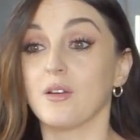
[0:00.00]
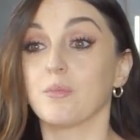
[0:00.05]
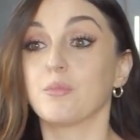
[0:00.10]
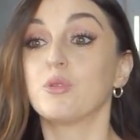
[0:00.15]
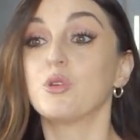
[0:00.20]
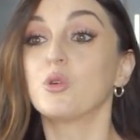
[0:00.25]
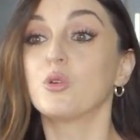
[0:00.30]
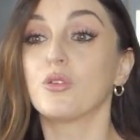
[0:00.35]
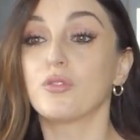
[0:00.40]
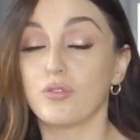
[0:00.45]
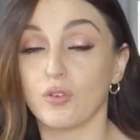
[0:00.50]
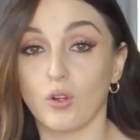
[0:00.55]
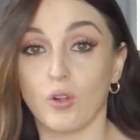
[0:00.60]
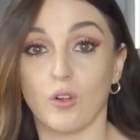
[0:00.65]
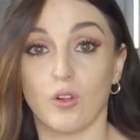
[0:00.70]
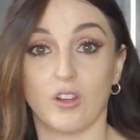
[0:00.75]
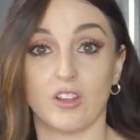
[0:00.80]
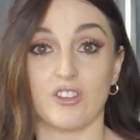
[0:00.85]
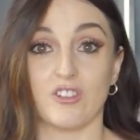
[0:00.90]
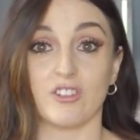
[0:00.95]

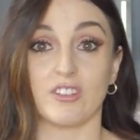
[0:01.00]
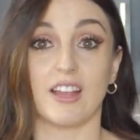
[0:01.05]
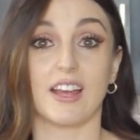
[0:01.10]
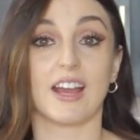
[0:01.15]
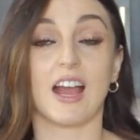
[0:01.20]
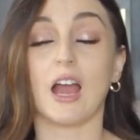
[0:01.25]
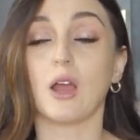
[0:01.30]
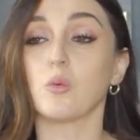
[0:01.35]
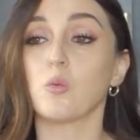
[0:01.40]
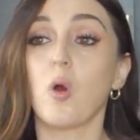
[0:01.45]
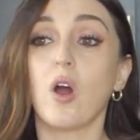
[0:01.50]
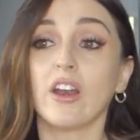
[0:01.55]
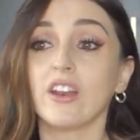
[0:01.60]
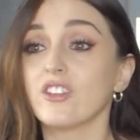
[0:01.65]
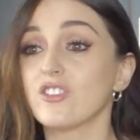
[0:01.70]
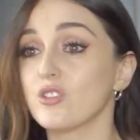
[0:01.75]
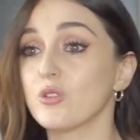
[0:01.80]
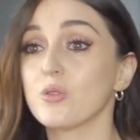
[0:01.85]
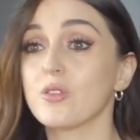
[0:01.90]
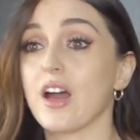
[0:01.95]
beautiful and you're like, I want
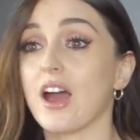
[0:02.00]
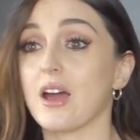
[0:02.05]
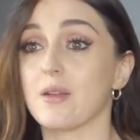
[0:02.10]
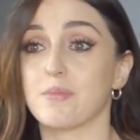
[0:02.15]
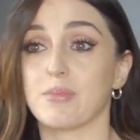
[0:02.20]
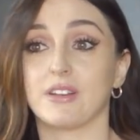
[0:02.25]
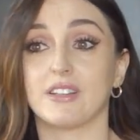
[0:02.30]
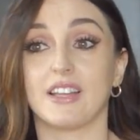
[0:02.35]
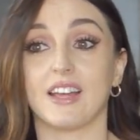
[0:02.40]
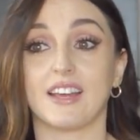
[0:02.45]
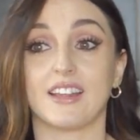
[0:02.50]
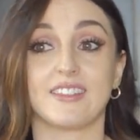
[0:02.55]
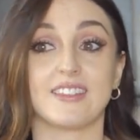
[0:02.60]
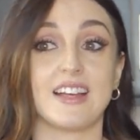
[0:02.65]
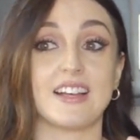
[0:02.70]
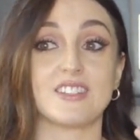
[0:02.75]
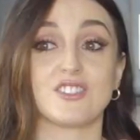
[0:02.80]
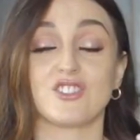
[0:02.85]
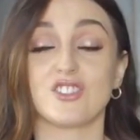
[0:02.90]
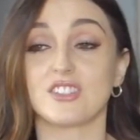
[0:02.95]
to do that, but like
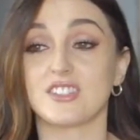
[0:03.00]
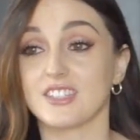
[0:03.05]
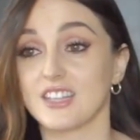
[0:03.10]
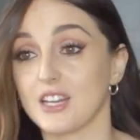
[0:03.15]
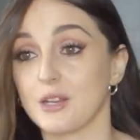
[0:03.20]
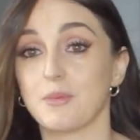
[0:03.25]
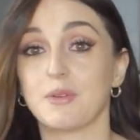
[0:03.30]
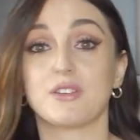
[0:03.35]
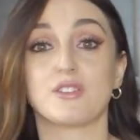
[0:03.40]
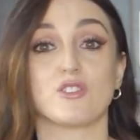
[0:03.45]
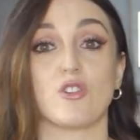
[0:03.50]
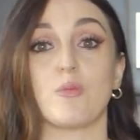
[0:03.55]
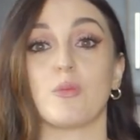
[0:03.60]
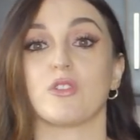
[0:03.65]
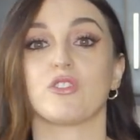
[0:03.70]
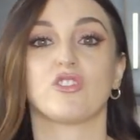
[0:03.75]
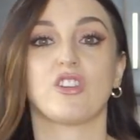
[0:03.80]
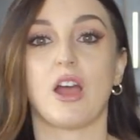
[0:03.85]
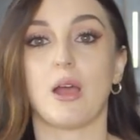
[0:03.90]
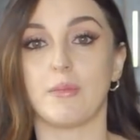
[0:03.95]
that's just going to be so
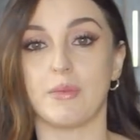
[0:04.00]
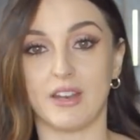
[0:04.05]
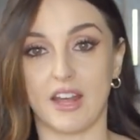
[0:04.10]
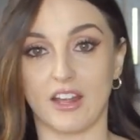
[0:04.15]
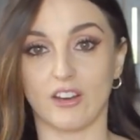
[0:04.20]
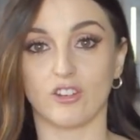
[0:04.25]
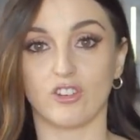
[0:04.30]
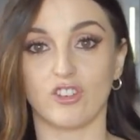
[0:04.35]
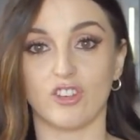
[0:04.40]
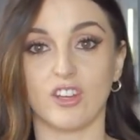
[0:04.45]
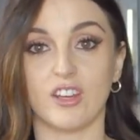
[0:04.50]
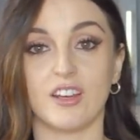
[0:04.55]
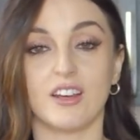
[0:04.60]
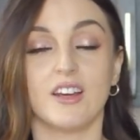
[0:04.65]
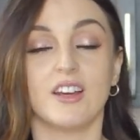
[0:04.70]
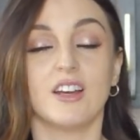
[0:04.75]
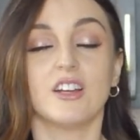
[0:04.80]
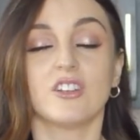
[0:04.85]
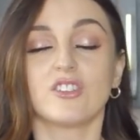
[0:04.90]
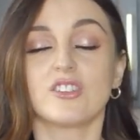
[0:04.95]
much time and energy.
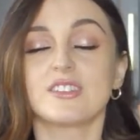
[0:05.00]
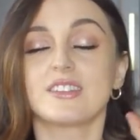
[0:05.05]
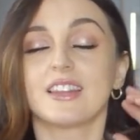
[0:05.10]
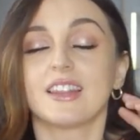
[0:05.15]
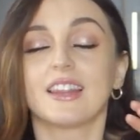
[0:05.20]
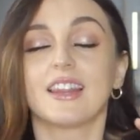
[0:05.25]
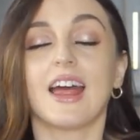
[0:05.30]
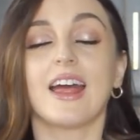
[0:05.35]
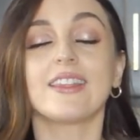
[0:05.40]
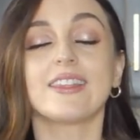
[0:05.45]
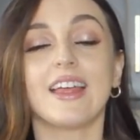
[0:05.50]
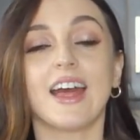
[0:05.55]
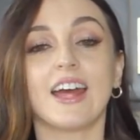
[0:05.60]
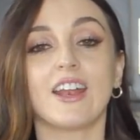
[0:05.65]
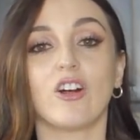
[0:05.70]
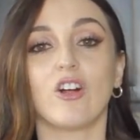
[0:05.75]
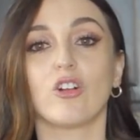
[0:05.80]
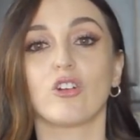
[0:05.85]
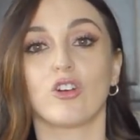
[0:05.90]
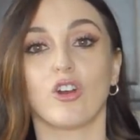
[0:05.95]
Just let that
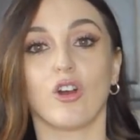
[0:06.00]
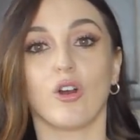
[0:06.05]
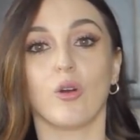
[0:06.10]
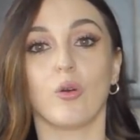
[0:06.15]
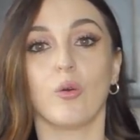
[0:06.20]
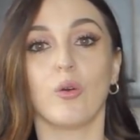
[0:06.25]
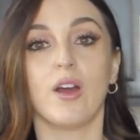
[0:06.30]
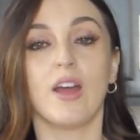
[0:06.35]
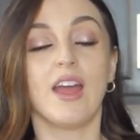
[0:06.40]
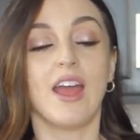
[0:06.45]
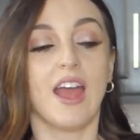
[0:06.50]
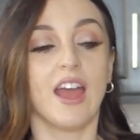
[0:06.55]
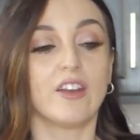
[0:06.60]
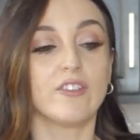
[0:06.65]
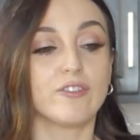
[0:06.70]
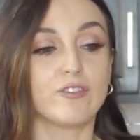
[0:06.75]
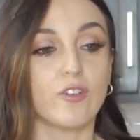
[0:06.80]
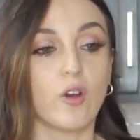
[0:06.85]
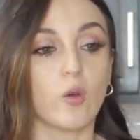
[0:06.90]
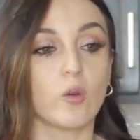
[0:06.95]
all go
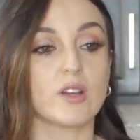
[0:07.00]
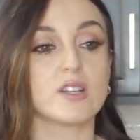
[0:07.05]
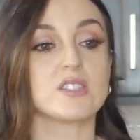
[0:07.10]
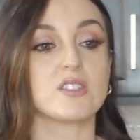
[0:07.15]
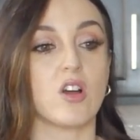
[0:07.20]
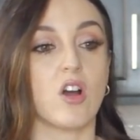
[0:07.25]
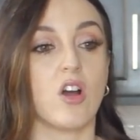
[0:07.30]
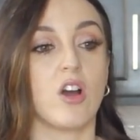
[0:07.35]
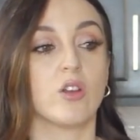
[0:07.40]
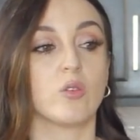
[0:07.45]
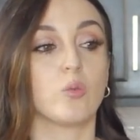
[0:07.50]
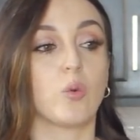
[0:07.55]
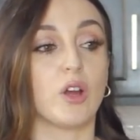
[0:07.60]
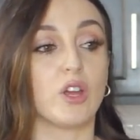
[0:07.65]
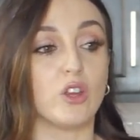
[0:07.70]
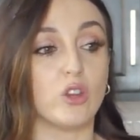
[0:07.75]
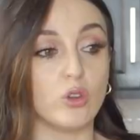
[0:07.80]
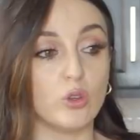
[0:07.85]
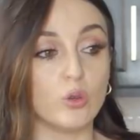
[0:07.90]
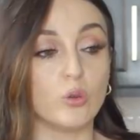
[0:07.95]
and focus on
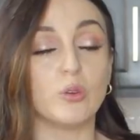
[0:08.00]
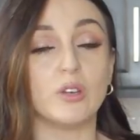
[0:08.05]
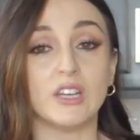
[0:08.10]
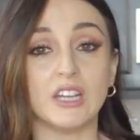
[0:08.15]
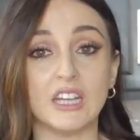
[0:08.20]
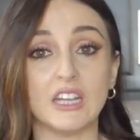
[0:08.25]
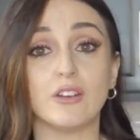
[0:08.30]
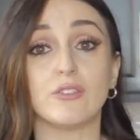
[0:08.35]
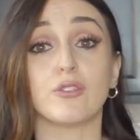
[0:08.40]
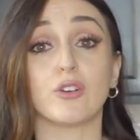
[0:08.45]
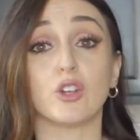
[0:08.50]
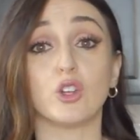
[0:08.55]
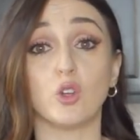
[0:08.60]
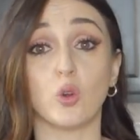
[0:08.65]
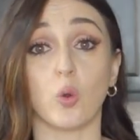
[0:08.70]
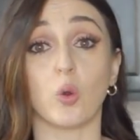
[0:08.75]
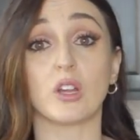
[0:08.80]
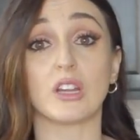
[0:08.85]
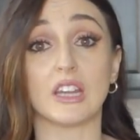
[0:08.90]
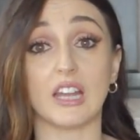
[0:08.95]
what you need for
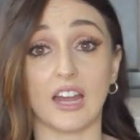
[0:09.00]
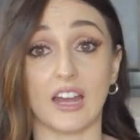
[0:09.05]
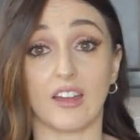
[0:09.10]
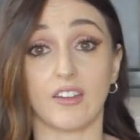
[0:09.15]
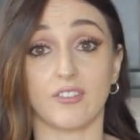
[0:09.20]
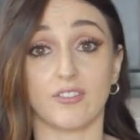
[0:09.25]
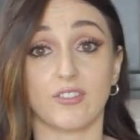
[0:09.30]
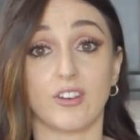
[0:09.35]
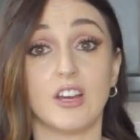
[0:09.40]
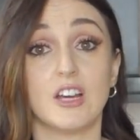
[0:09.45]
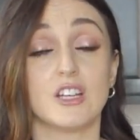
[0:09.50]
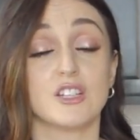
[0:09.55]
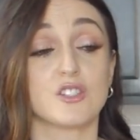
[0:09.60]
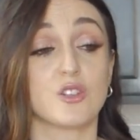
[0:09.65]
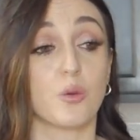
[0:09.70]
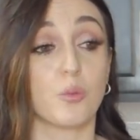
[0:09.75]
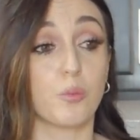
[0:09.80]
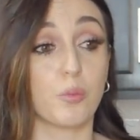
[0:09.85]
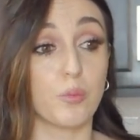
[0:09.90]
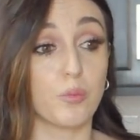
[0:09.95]
your life.
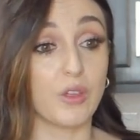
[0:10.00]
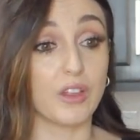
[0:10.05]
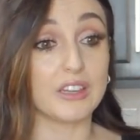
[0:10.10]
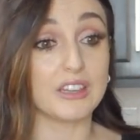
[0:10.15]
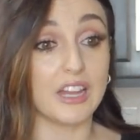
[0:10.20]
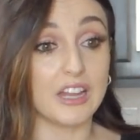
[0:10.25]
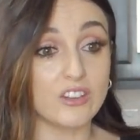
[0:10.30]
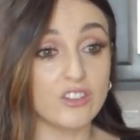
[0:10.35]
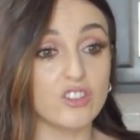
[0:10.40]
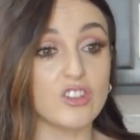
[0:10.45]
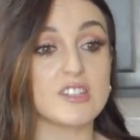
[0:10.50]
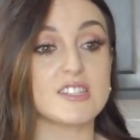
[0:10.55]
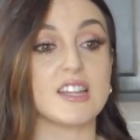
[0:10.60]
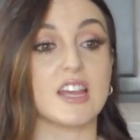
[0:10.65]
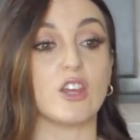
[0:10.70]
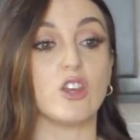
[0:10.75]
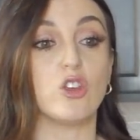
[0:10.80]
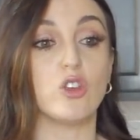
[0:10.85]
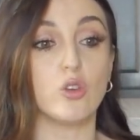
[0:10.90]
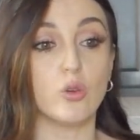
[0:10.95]
So the lunches
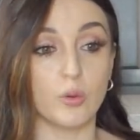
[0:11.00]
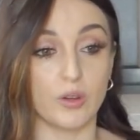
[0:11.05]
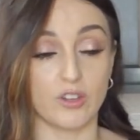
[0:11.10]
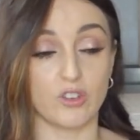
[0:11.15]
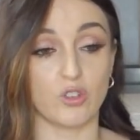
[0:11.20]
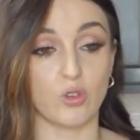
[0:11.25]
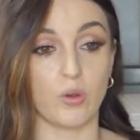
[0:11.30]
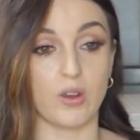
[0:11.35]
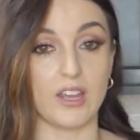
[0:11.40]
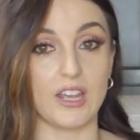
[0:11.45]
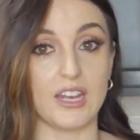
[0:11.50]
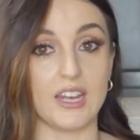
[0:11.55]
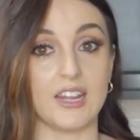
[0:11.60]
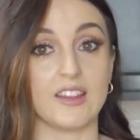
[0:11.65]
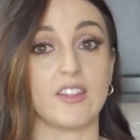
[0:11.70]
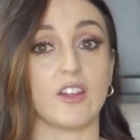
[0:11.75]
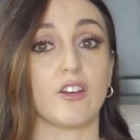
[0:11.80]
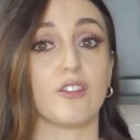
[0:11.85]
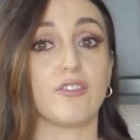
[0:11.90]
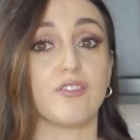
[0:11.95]
that you enjoy
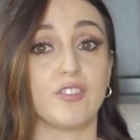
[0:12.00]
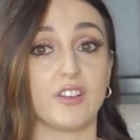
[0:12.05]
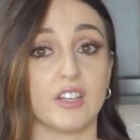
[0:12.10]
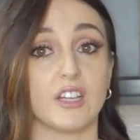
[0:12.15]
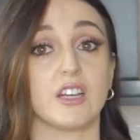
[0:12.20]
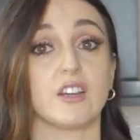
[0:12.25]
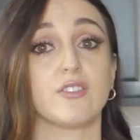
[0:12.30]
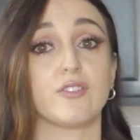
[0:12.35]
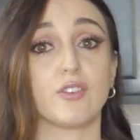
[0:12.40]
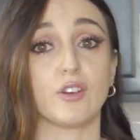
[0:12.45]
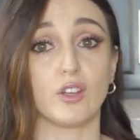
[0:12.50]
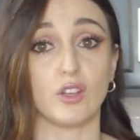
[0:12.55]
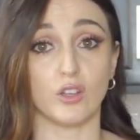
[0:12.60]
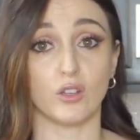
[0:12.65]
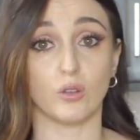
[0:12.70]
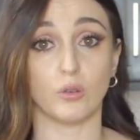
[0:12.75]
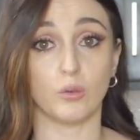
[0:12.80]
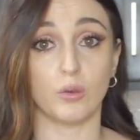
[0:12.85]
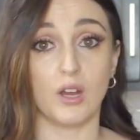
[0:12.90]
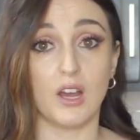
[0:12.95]
eating that are filling for
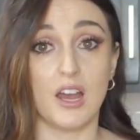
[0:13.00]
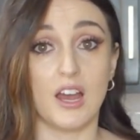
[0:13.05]
you.